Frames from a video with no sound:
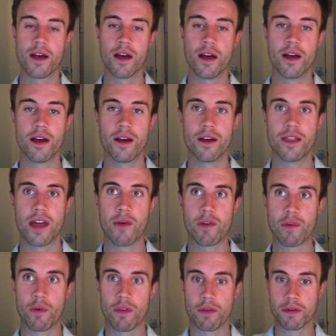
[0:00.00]
uh, that we
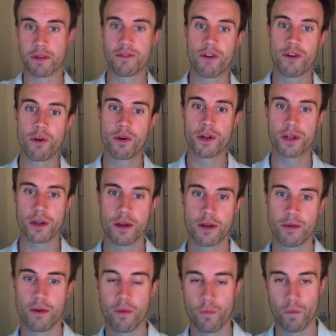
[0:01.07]
want them to focus on and
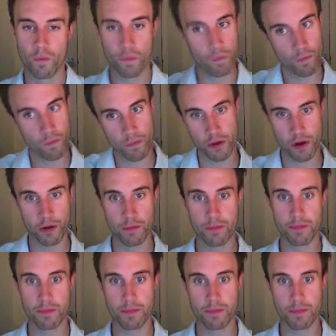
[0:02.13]
what you know